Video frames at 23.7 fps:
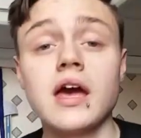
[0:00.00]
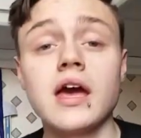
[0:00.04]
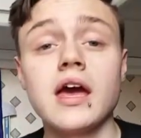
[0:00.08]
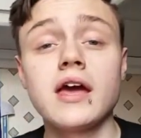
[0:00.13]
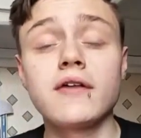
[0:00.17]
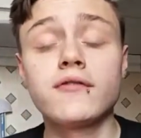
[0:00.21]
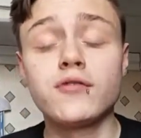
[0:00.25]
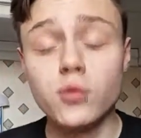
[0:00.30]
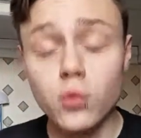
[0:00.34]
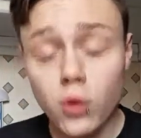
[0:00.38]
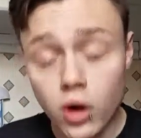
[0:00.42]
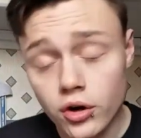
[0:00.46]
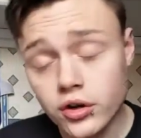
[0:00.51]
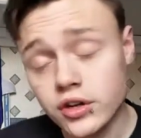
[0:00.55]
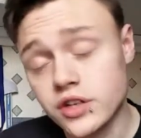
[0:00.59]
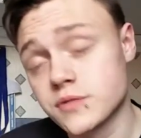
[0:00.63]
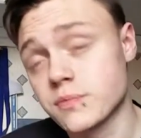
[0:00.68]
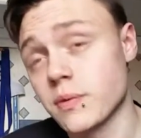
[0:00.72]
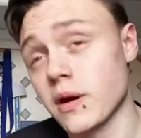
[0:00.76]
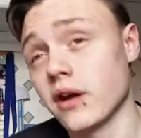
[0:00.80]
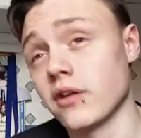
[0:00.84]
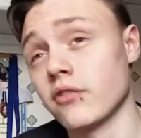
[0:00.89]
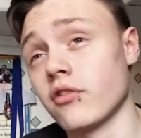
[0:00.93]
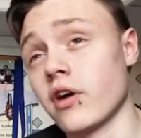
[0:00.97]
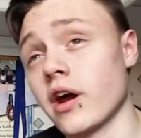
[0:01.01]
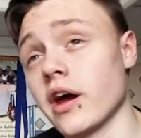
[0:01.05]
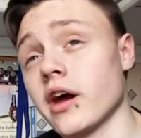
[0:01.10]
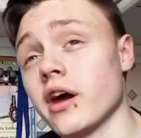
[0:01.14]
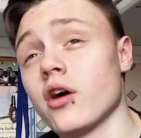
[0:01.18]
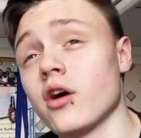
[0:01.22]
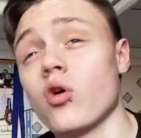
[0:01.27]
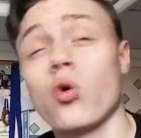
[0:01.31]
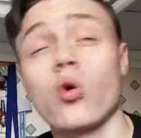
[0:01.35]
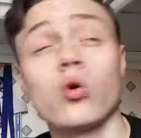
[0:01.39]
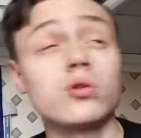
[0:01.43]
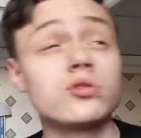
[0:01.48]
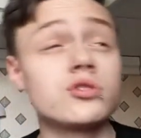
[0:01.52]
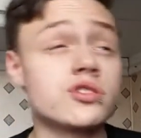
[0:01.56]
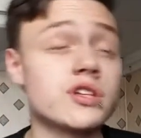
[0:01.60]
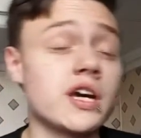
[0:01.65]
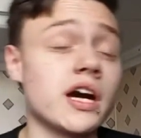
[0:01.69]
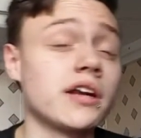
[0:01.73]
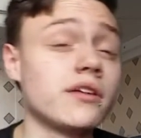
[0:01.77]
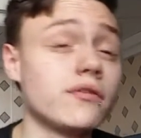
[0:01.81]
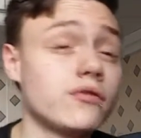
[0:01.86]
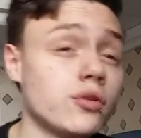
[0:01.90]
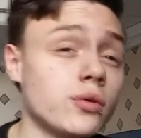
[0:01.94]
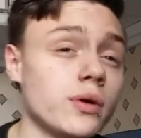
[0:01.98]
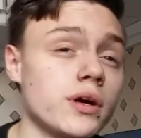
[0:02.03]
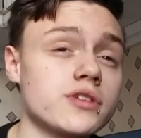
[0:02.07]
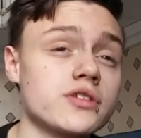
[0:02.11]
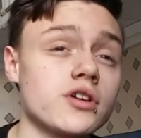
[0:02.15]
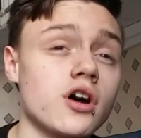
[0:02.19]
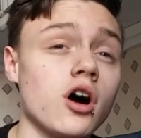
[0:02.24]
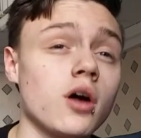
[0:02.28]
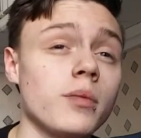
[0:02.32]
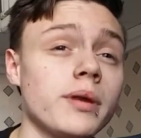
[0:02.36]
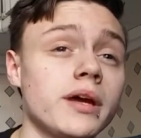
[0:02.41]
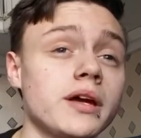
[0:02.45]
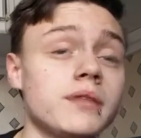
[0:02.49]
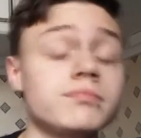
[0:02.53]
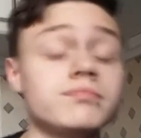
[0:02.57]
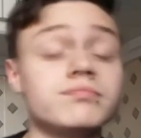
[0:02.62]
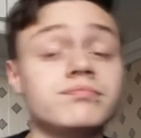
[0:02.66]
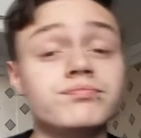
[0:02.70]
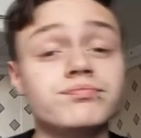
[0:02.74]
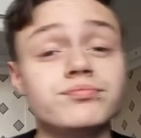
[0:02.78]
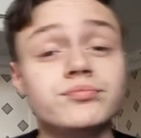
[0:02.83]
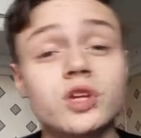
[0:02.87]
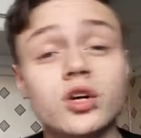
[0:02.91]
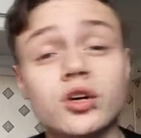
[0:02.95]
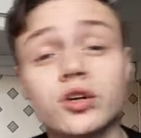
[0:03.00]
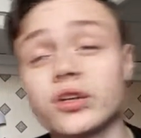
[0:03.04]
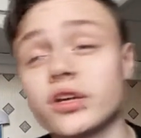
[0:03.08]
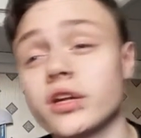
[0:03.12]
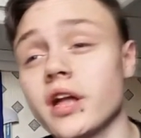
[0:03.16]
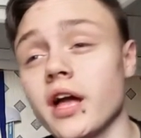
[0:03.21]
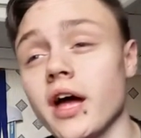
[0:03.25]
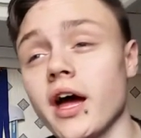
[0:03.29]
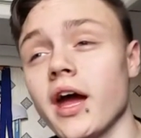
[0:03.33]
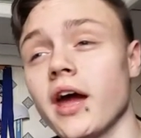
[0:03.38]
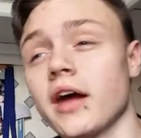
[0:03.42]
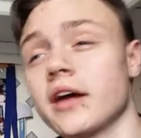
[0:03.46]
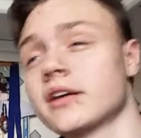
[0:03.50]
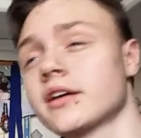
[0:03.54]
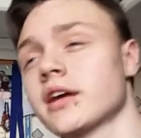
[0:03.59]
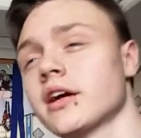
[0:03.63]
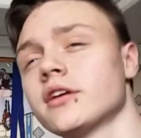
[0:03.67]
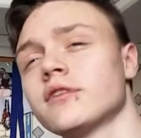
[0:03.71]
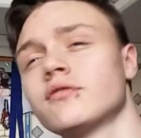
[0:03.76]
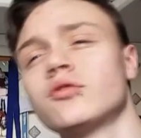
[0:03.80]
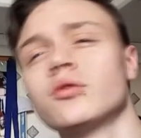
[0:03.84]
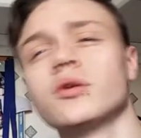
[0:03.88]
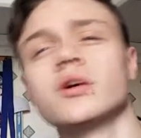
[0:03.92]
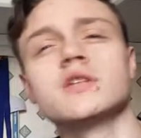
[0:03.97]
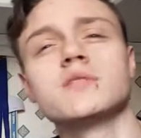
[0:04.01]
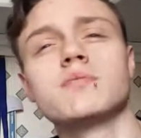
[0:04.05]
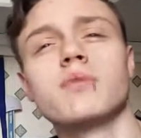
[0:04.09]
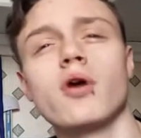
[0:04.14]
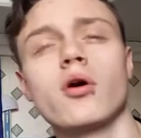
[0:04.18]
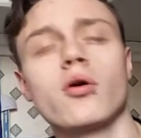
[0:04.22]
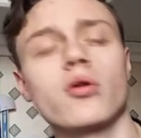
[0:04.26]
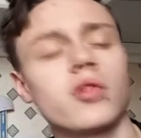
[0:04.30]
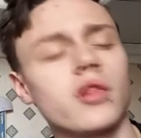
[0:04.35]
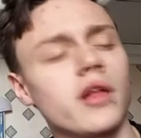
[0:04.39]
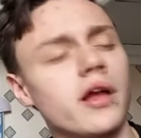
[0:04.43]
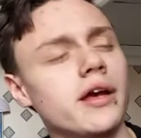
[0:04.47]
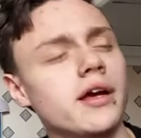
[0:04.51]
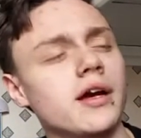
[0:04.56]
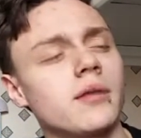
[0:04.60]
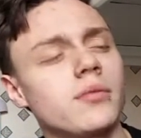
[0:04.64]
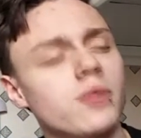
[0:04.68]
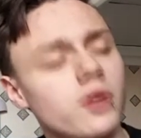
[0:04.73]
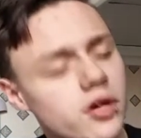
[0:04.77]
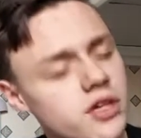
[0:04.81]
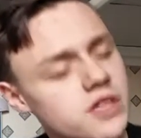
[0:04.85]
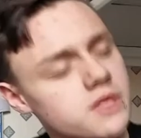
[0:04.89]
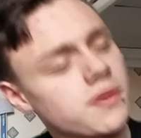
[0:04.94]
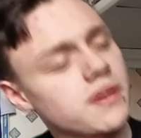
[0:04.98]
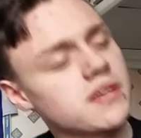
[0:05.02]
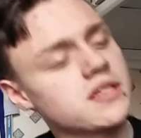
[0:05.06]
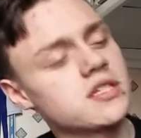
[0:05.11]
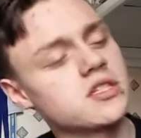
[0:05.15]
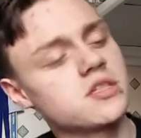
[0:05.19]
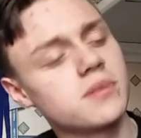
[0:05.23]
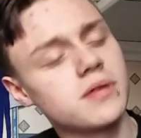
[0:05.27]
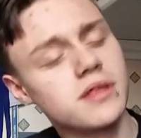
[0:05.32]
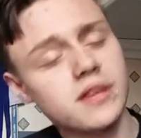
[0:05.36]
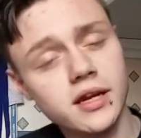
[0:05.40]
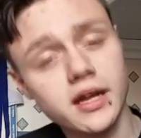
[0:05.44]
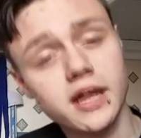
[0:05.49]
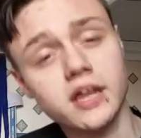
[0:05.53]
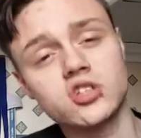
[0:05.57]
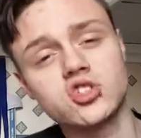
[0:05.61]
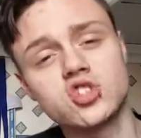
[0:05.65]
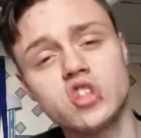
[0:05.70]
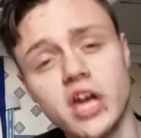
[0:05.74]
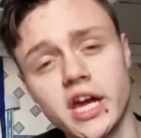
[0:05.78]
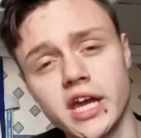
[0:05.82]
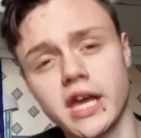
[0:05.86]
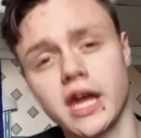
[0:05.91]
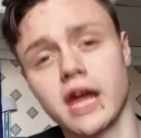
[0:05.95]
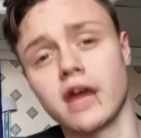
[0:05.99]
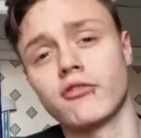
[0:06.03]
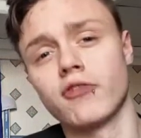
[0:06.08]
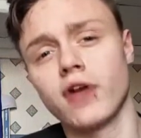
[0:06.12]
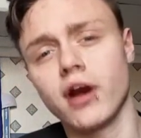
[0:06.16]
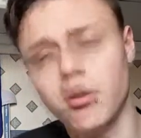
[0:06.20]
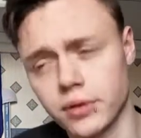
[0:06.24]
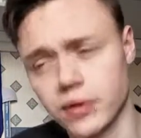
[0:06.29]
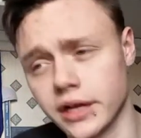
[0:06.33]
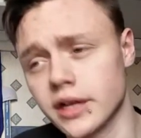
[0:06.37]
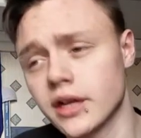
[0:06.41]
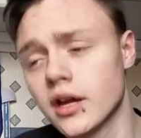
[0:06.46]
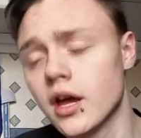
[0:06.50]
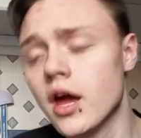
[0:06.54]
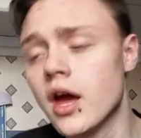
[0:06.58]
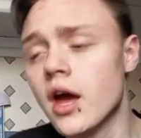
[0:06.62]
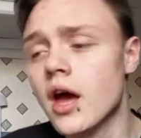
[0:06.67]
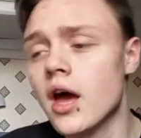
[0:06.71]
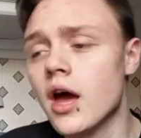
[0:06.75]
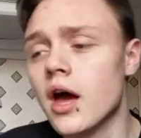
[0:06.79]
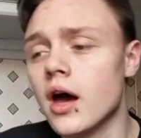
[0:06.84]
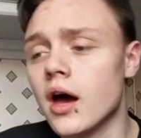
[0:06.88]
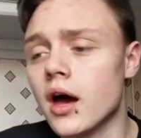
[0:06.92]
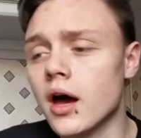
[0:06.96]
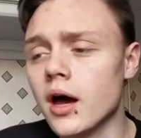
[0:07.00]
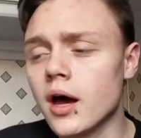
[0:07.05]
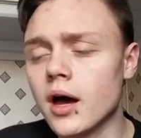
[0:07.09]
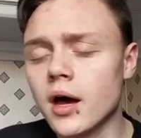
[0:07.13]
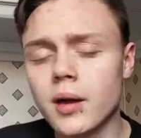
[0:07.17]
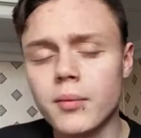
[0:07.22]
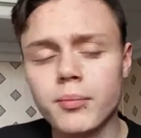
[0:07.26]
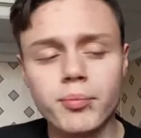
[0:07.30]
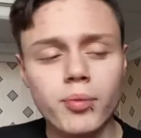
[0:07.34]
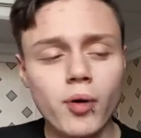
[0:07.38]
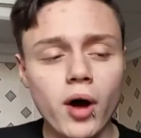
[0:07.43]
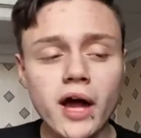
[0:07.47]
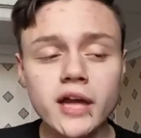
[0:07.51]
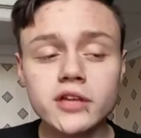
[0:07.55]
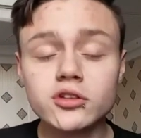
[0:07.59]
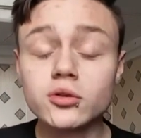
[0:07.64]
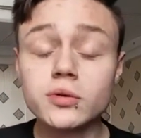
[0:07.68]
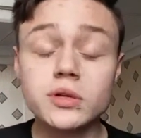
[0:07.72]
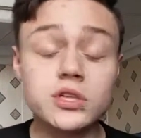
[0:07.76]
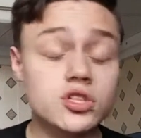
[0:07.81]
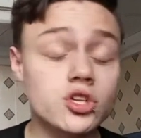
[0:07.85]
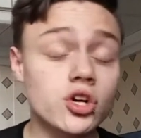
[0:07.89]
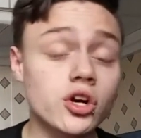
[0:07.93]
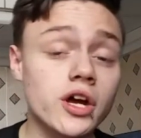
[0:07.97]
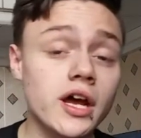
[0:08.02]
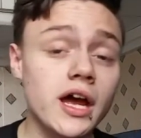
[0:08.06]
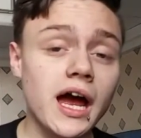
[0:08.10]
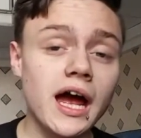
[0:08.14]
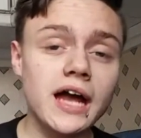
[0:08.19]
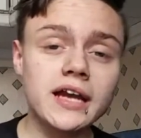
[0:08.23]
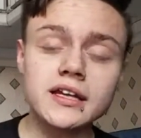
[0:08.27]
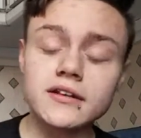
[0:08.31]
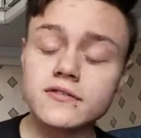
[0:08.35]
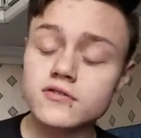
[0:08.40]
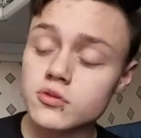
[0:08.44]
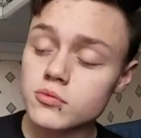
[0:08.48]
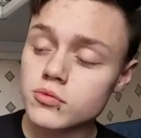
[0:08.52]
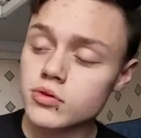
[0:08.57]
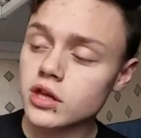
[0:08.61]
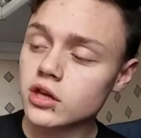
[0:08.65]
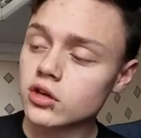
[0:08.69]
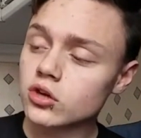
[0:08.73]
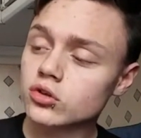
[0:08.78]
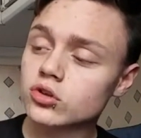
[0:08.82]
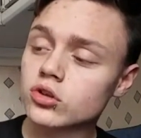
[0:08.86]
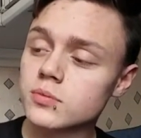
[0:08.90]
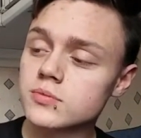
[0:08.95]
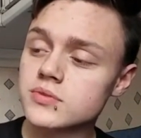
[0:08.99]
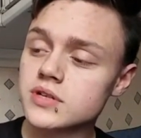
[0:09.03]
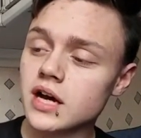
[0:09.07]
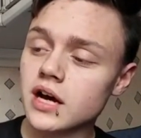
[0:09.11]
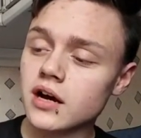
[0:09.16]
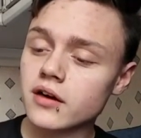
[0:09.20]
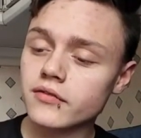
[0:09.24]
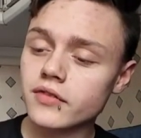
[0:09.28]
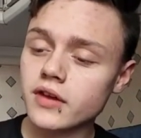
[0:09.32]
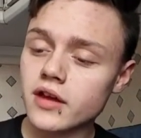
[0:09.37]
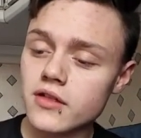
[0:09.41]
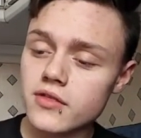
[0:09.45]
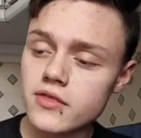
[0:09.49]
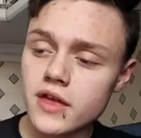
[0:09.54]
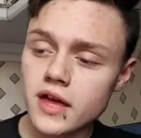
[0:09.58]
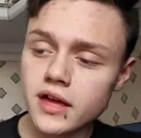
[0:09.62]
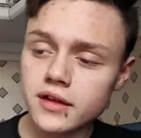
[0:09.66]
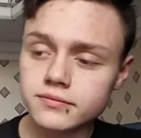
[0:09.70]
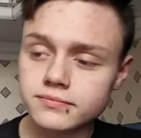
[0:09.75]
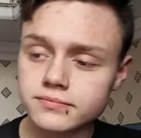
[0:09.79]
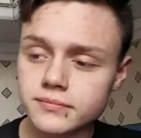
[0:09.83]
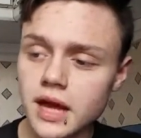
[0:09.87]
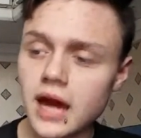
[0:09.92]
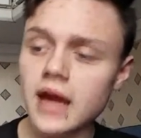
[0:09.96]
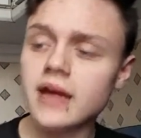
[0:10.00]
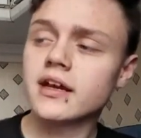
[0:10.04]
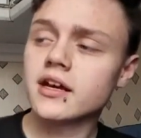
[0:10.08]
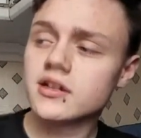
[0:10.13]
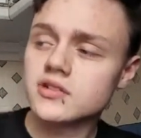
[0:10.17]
If you are an aspiring writer, or just kind of do it as a hobby, not gonna lie, I kind of do it as both. Like, I'm not expecting to be the next JK Rowling, but I do enjoy it, and if something good comes out of it, then I